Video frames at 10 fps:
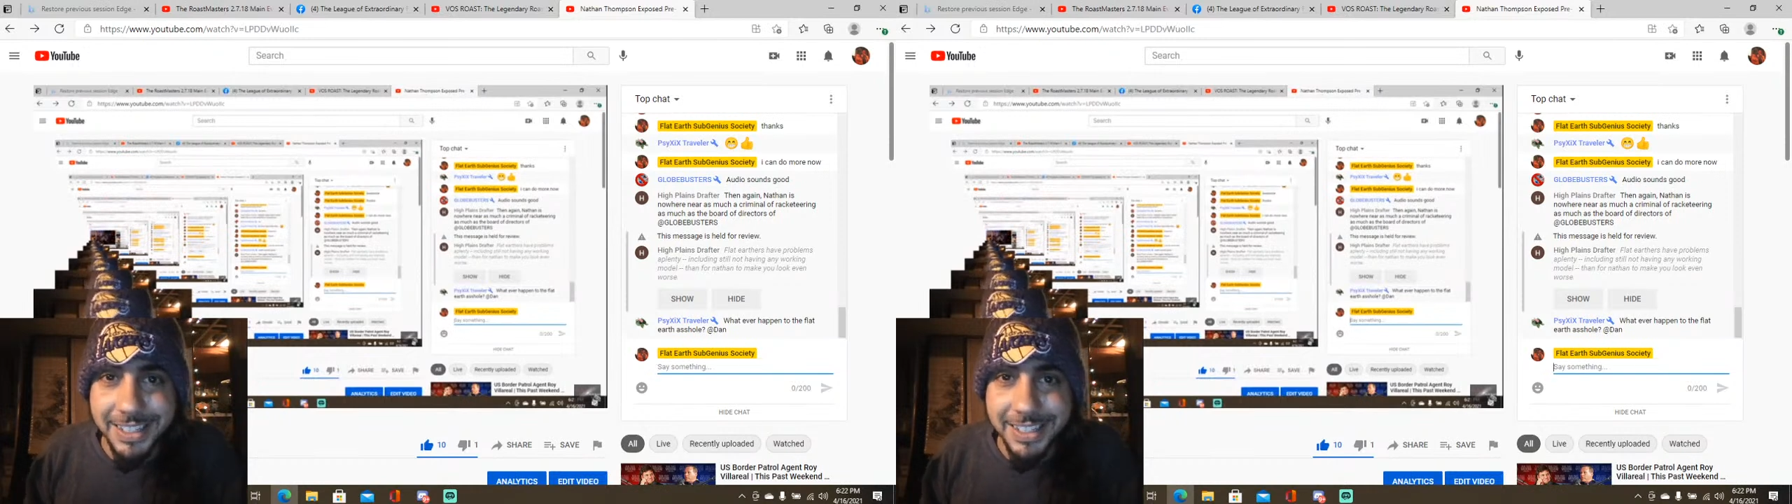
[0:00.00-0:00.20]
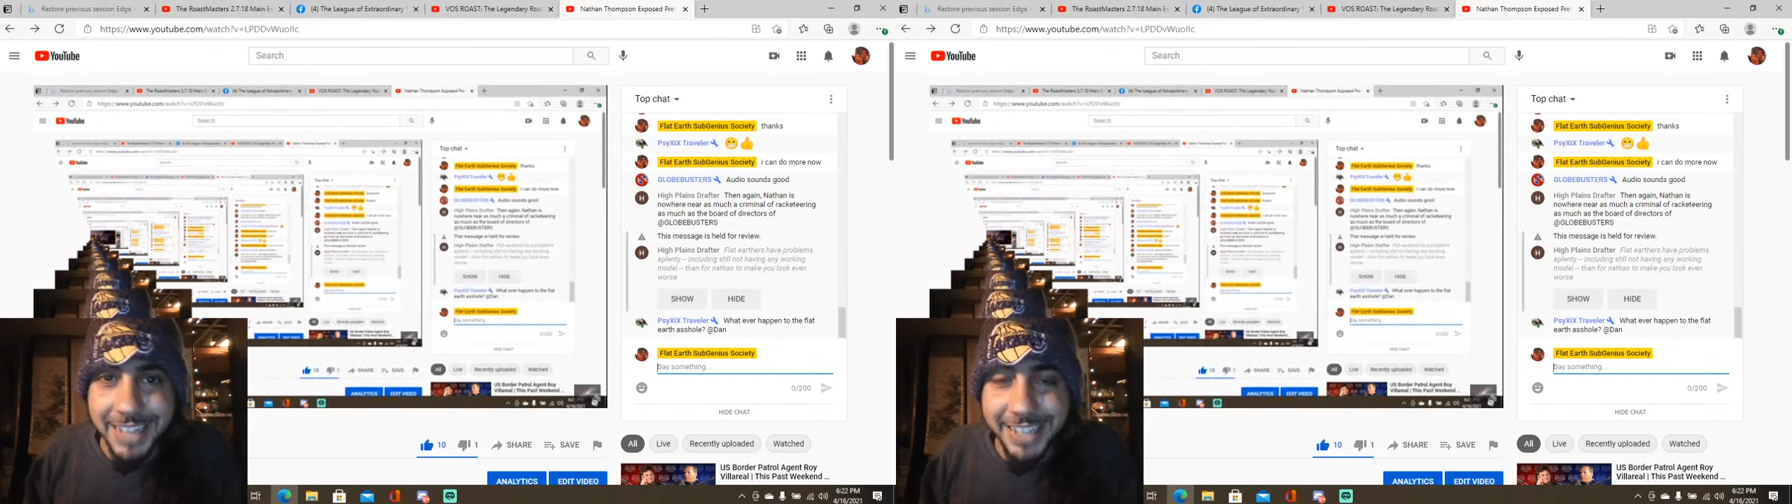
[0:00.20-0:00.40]

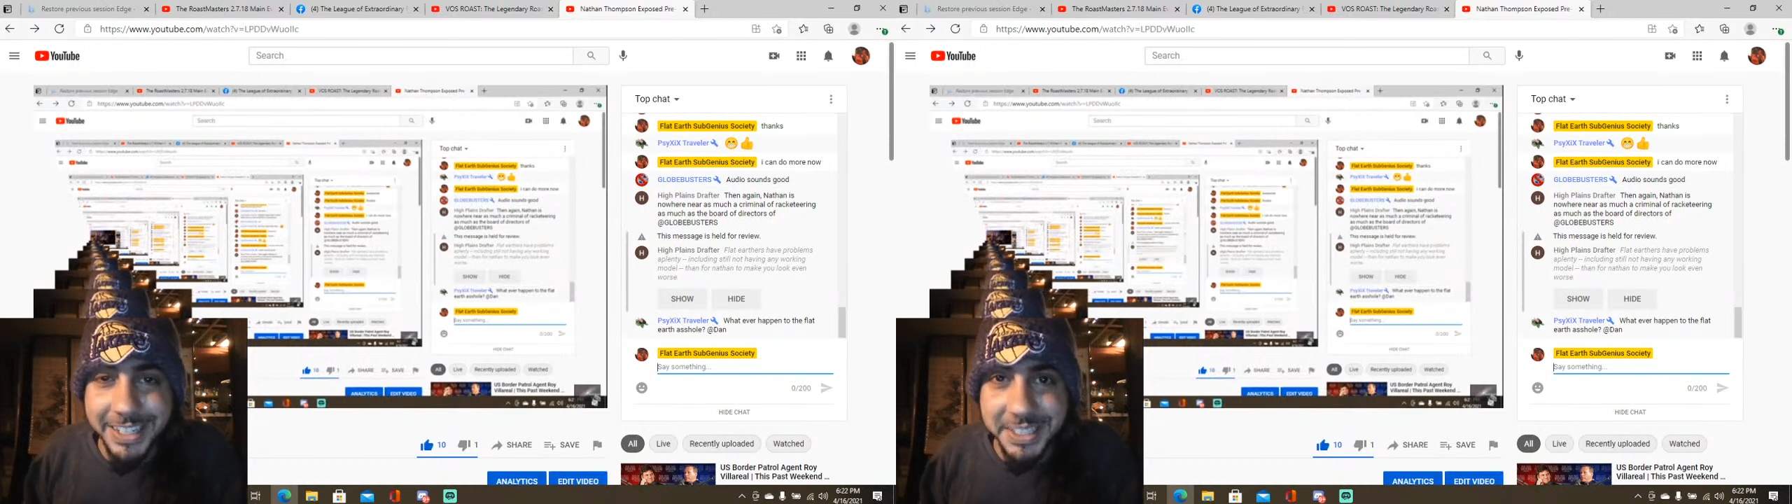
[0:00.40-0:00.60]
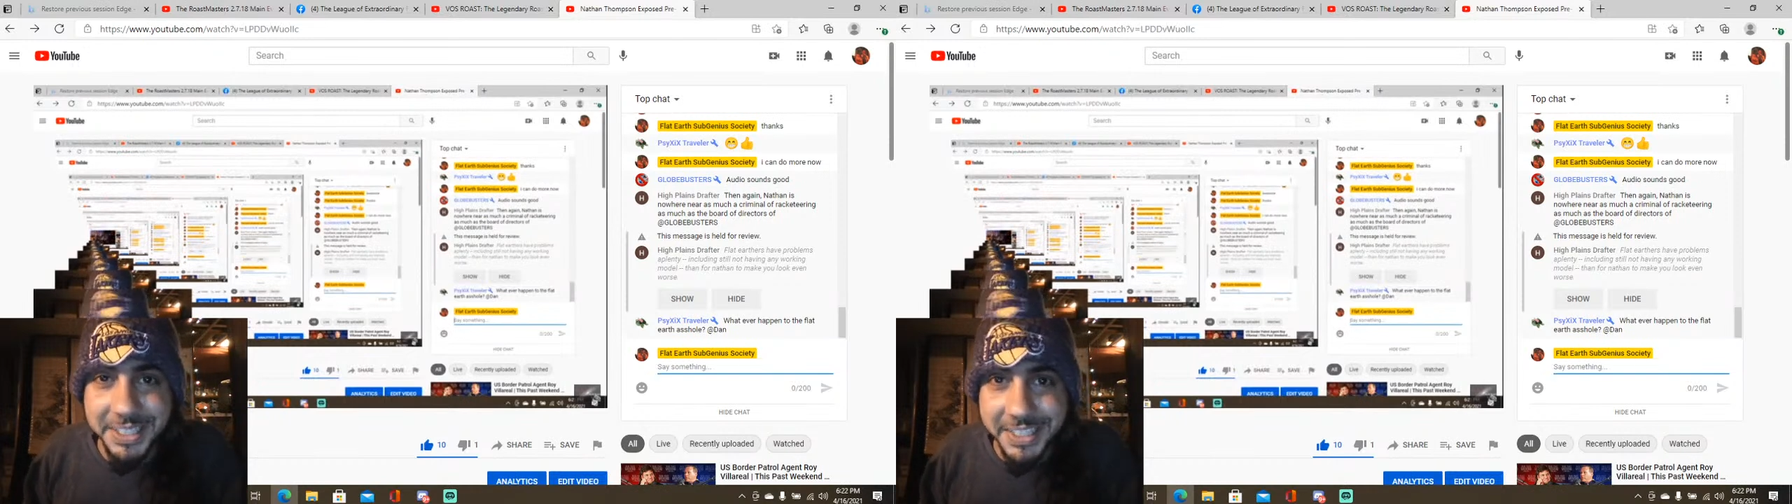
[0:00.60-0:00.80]
con
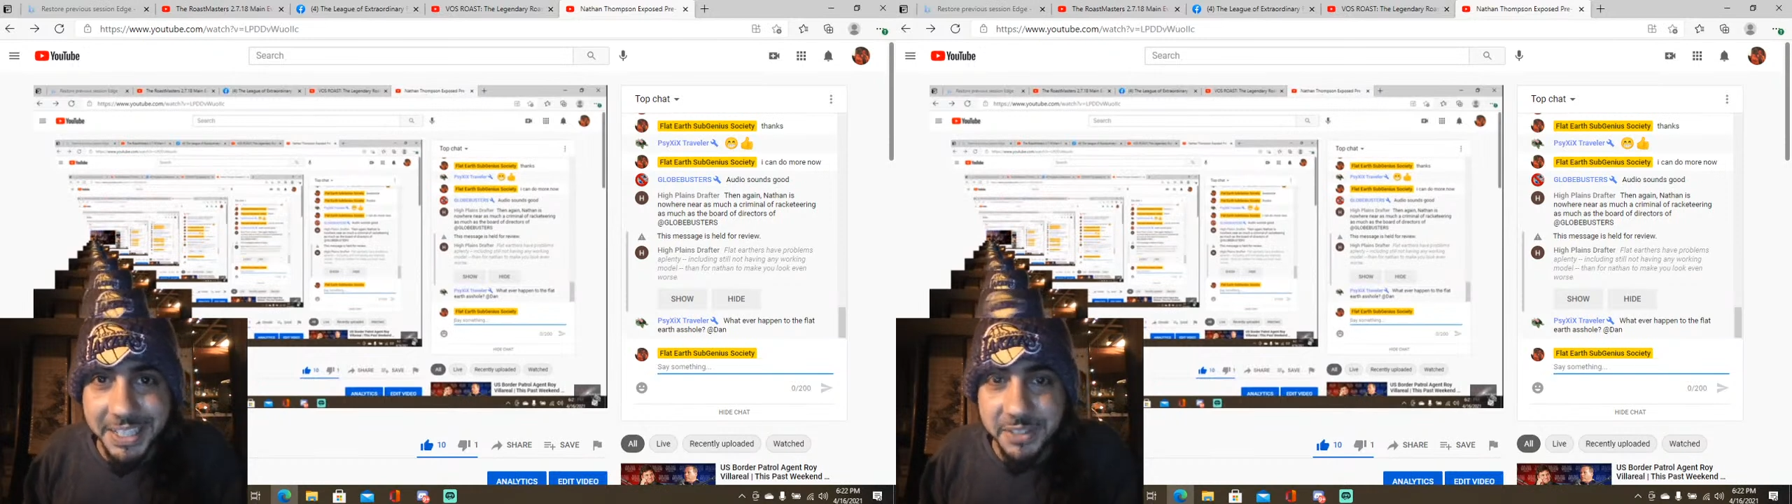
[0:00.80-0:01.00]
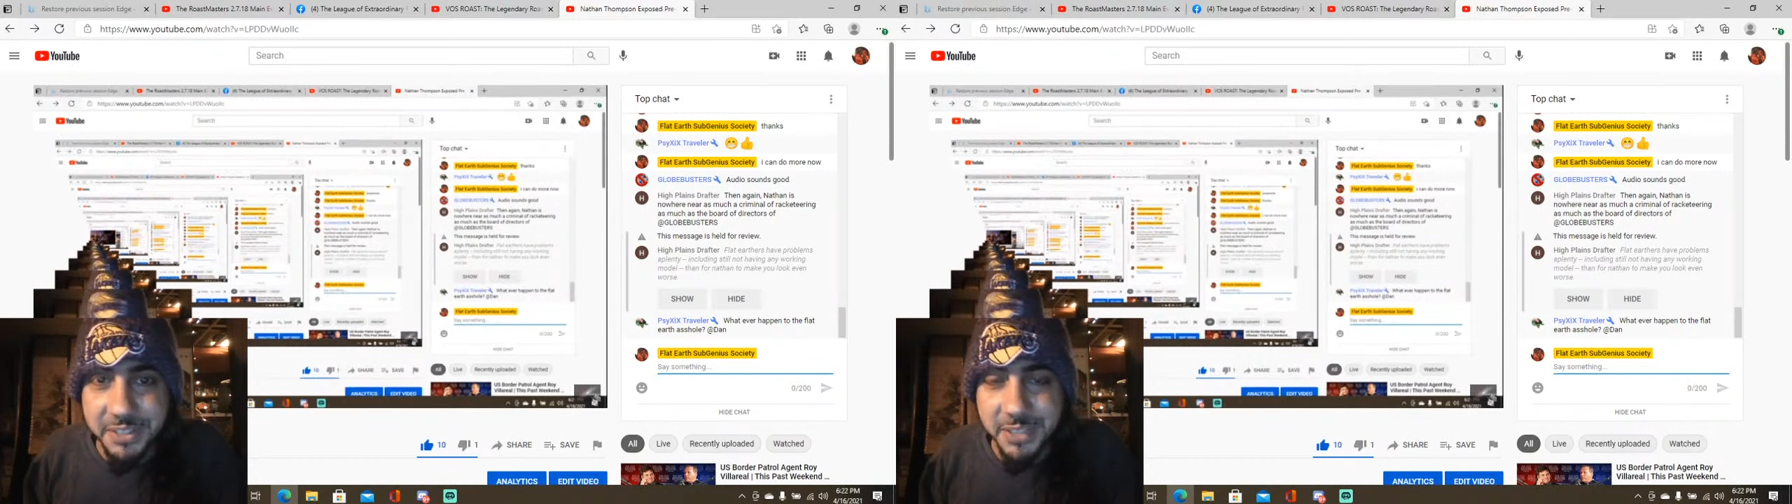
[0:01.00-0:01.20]
artist
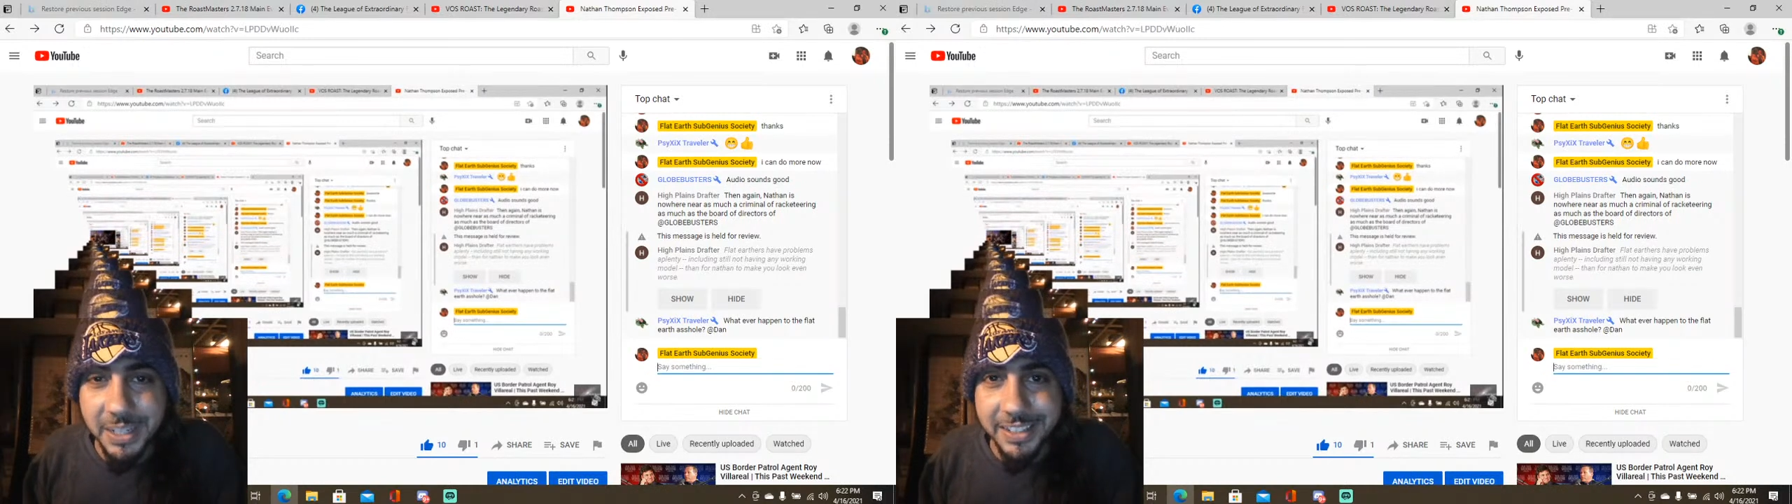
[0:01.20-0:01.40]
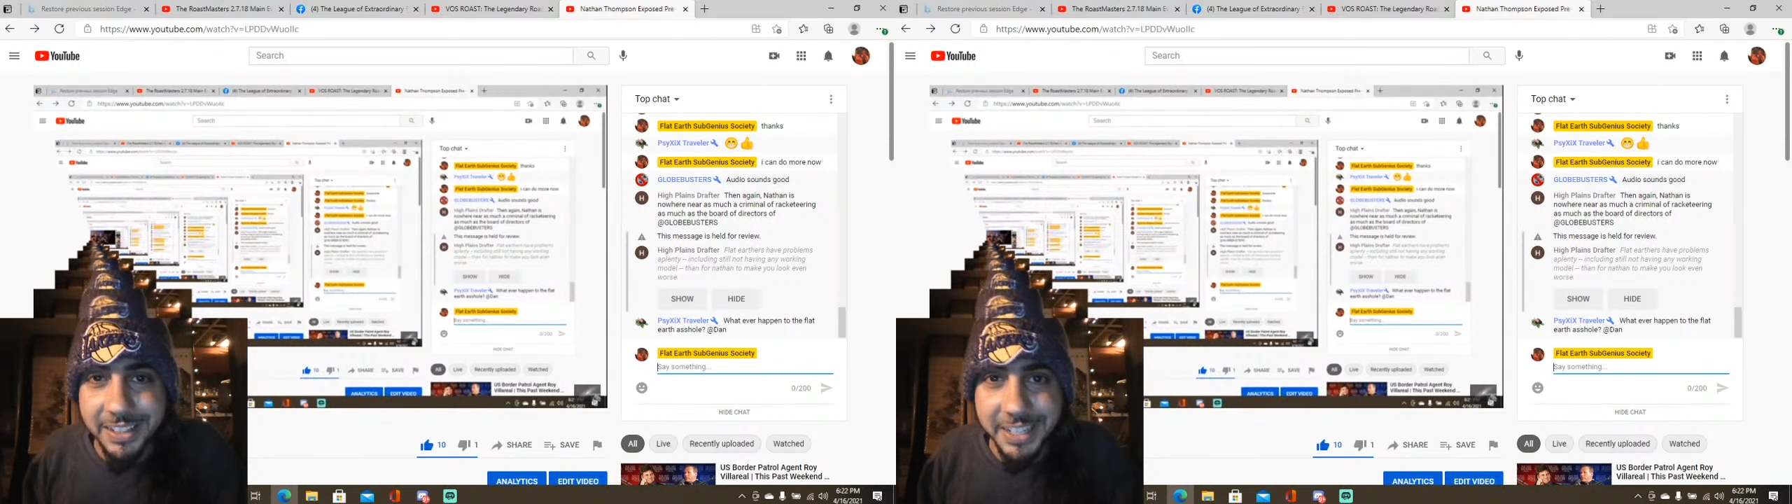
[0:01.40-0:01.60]
thief as
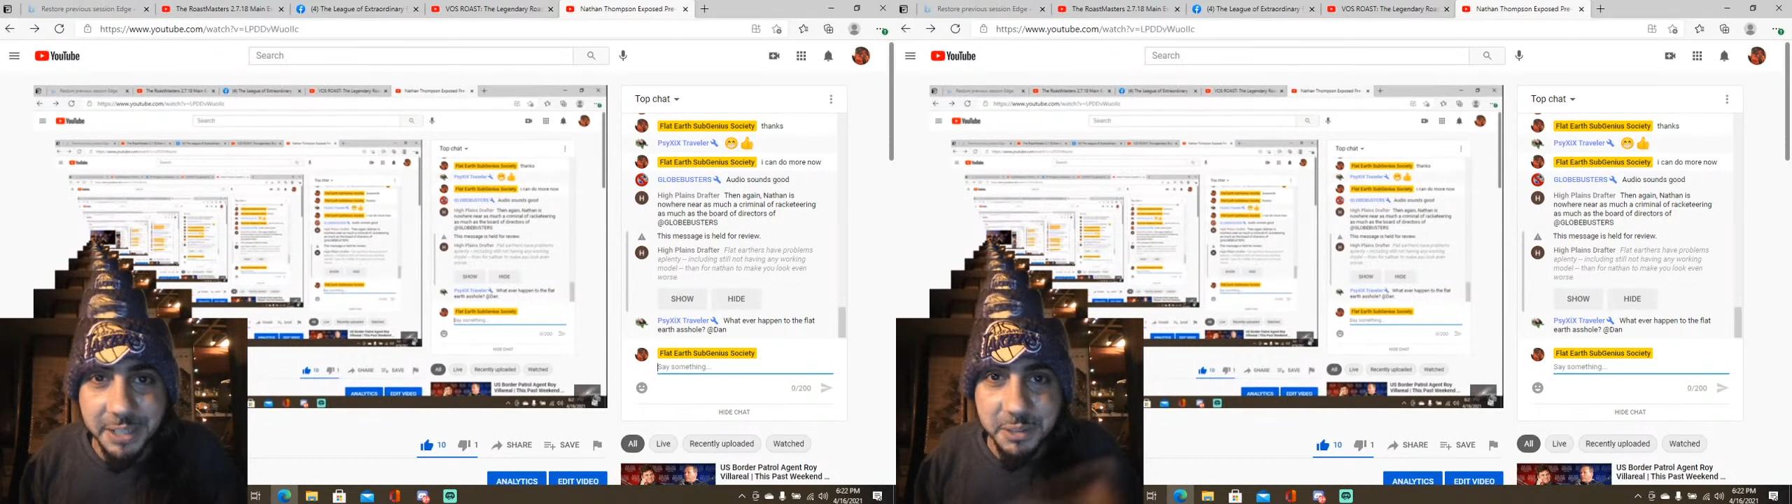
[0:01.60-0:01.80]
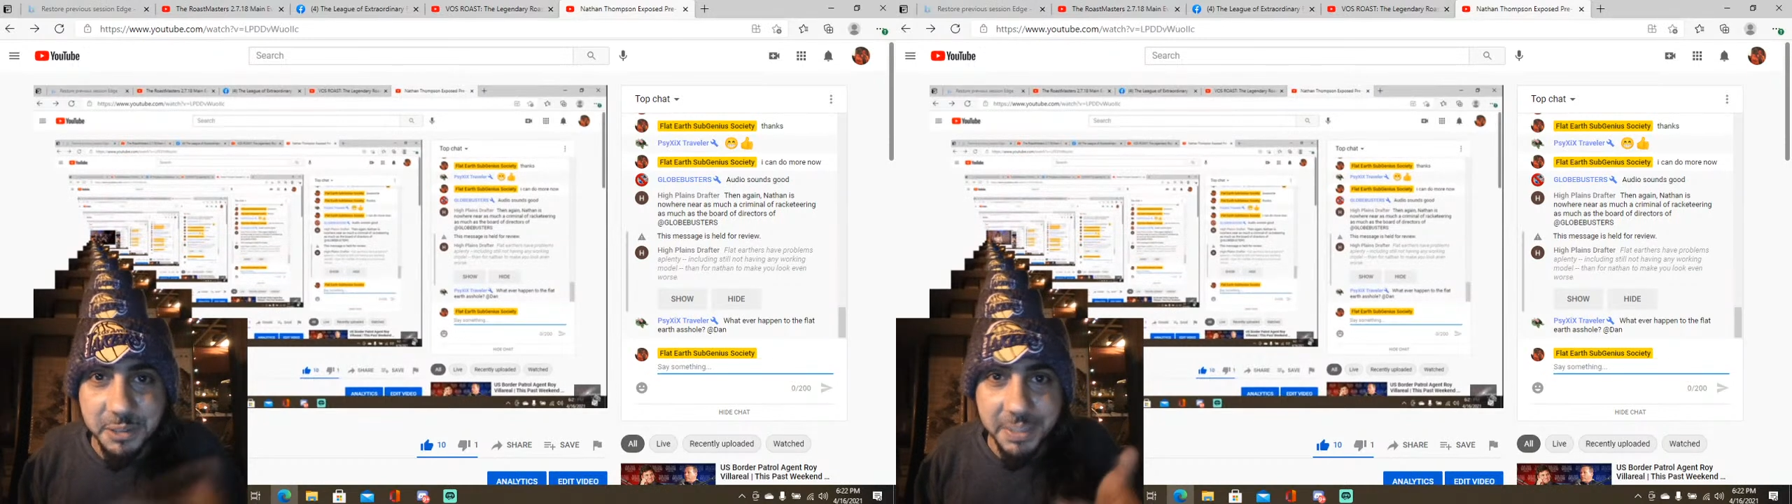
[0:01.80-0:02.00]
well that
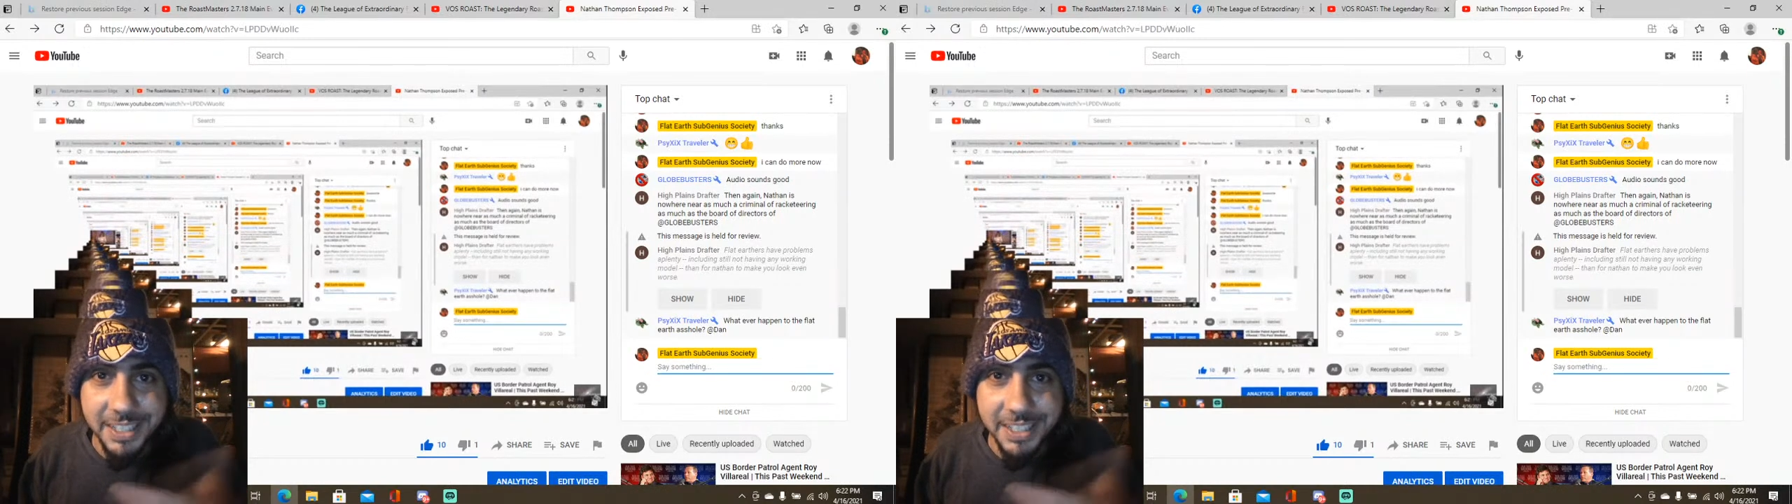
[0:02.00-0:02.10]
owes me